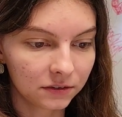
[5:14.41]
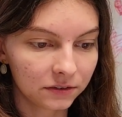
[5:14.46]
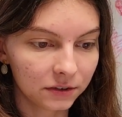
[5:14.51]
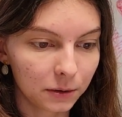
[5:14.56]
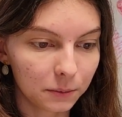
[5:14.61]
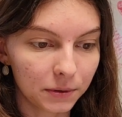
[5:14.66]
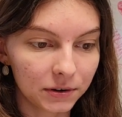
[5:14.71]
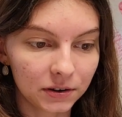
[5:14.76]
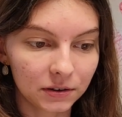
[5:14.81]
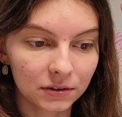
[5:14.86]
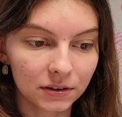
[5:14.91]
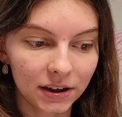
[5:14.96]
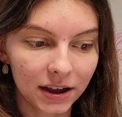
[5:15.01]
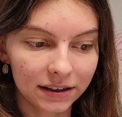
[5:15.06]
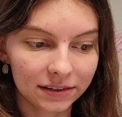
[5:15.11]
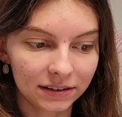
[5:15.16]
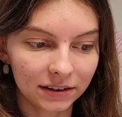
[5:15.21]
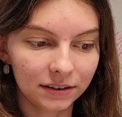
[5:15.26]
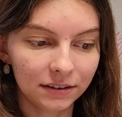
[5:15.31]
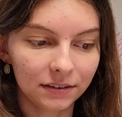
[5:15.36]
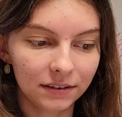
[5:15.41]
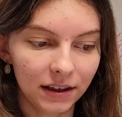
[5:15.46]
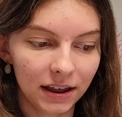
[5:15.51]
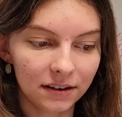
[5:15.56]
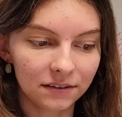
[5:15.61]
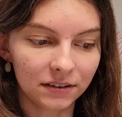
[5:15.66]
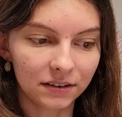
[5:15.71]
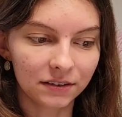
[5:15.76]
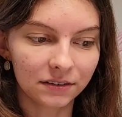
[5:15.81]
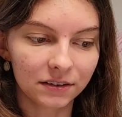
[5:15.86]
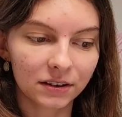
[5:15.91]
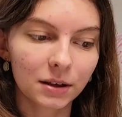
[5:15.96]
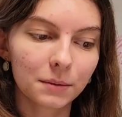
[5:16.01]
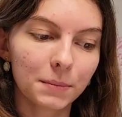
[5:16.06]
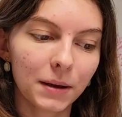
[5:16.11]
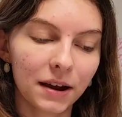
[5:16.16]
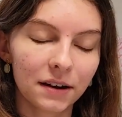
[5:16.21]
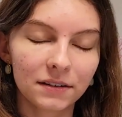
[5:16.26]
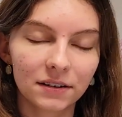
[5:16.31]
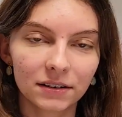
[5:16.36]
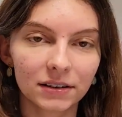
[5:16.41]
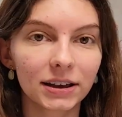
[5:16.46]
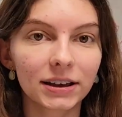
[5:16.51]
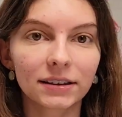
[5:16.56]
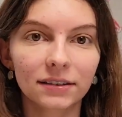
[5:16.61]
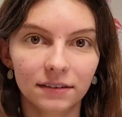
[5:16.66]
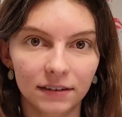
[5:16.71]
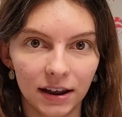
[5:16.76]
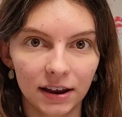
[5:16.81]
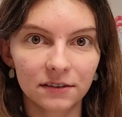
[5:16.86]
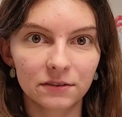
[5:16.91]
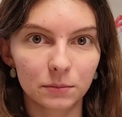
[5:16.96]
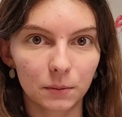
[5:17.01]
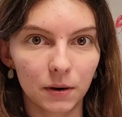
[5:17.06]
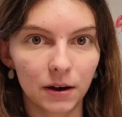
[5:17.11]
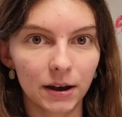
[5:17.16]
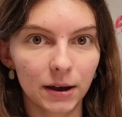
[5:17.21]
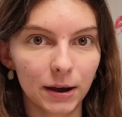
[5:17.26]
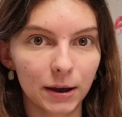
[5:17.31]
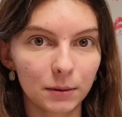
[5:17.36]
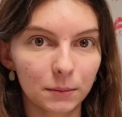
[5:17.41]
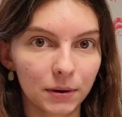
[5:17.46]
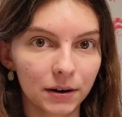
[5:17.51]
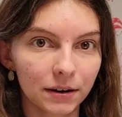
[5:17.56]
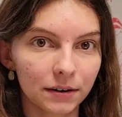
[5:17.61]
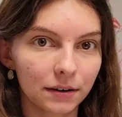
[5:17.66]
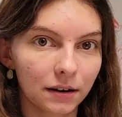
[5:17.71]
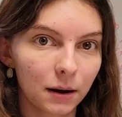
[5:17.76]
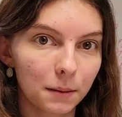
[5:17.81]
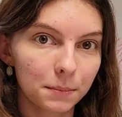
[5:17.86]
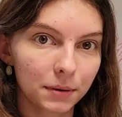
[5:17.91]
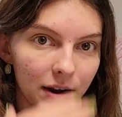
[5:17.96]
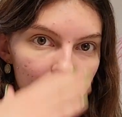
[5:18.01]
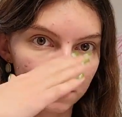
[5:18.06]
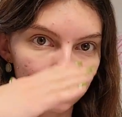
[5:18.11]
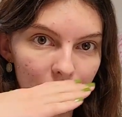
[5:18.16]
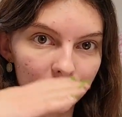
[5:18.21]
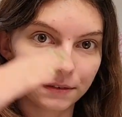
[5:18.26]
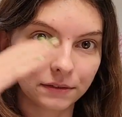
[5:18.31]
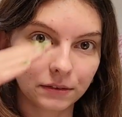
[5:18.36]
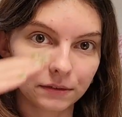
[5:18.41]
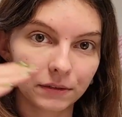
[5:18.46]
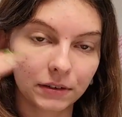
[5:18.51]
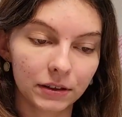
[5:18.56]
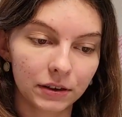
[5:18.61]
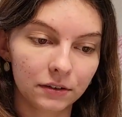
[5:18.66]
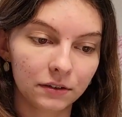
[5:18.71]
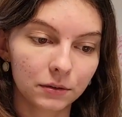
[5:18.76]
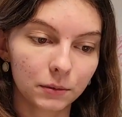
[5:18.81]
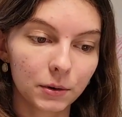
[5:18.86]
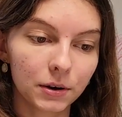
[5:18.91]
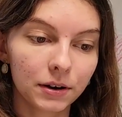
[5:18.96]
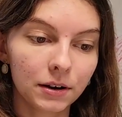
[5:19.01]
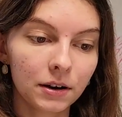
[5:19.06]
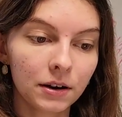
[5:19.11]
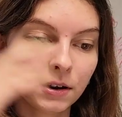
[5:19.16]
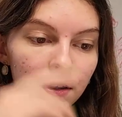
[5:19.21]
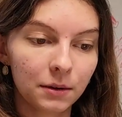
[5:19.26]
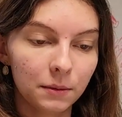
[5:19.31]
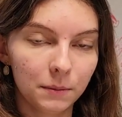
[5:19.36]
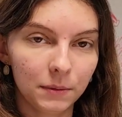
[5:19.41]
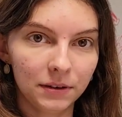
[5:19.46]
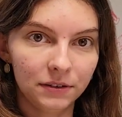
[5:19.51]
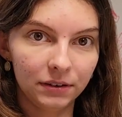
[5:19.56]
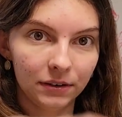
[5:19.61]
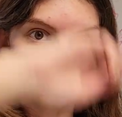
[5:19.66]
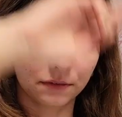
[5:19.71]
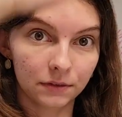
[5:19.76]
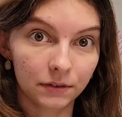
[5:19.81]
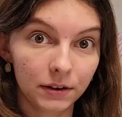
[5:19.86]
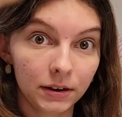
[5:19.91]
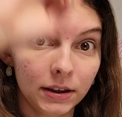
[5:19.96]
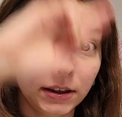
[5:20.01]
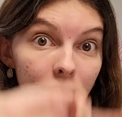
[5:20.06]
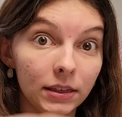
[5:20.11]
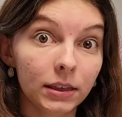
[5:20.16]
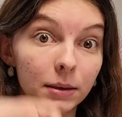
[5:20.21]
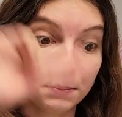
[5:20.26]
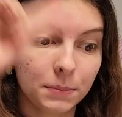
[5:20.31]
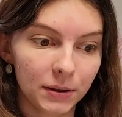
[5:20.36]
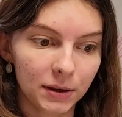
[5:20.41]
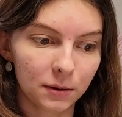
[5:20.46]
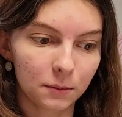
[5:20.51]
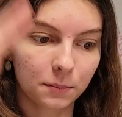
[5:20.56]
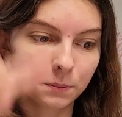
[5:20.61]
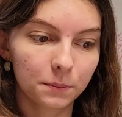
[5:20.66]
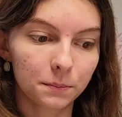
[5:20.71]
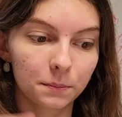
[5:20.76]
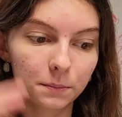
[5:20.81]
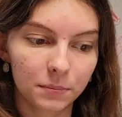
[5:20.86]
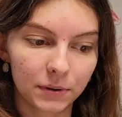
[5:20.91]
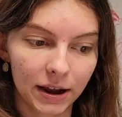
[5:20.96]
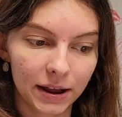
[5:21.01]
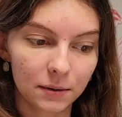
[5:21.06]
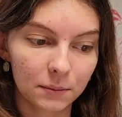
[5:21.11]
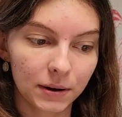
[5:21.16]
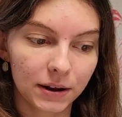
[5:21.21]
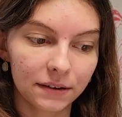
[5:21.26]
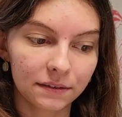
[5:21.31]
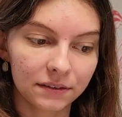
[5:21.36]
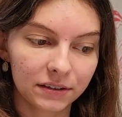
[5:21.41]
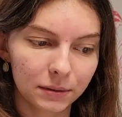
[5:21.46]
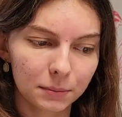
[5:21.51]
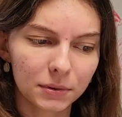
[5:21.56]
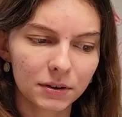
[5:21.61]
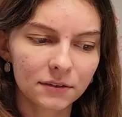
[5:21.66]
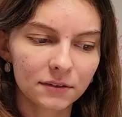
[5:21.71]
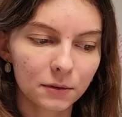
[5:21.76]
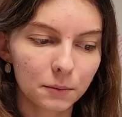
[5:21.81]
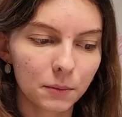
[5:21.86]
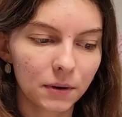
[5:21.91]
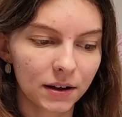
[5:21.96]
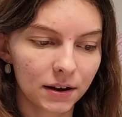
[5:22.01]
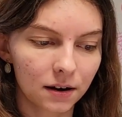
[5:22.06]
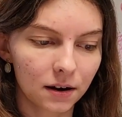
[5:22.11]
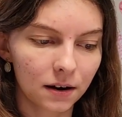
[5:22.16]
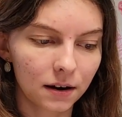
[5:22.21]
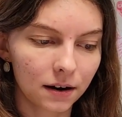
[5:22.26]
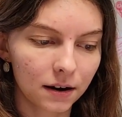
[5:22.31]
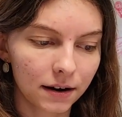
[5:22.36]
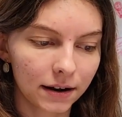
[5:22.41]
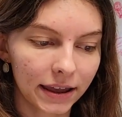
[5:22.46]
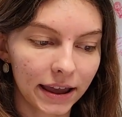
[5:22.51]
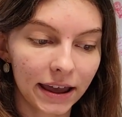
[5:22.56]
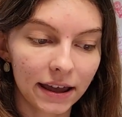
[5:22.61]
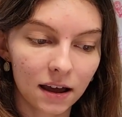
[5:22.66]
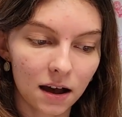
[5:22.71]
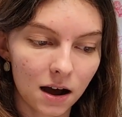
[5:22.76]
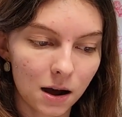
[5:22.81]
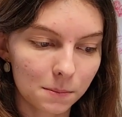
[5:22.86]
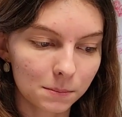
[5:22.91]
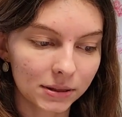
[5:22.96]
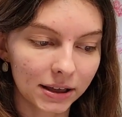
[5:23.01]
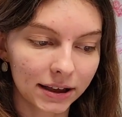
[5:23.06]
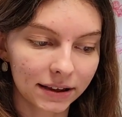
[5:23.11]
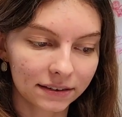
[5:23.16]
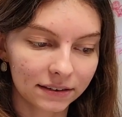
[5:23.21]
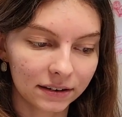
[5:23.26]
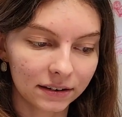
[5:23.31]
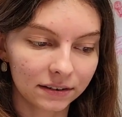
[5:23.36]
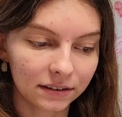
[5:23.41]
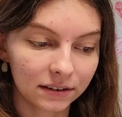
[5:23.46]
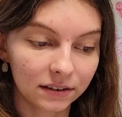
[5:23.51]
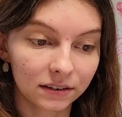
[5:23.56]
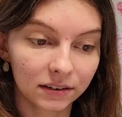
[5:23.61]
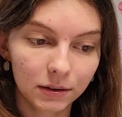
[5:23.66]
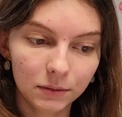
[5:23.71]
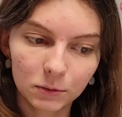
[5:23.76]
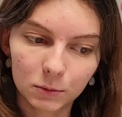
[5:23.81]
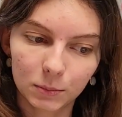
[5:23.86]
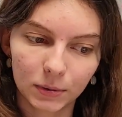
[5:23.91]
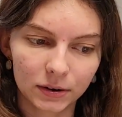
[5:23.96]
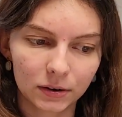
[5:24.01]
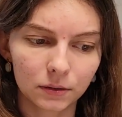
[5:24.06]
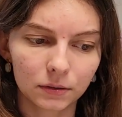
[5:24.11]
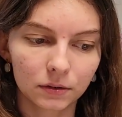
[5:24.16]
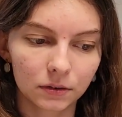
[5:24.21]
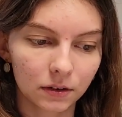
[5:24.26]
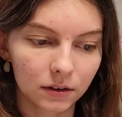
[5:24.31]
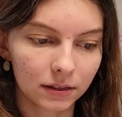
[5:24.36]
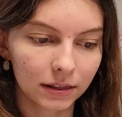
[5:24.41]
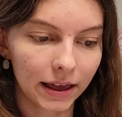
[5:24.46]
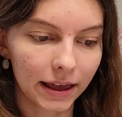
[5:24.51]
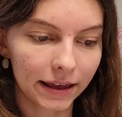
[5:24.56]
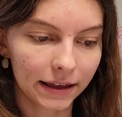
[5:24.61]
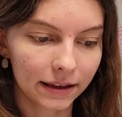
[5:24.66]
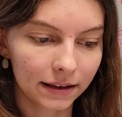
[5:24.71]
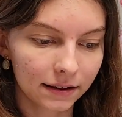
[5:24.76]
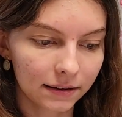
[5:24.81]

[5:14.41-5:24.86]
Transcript: So when you look at these stages compared to like stage 1, where our brain waves are really short, we see really big brain waves, similar to what our K complexes and sleep spindles look like.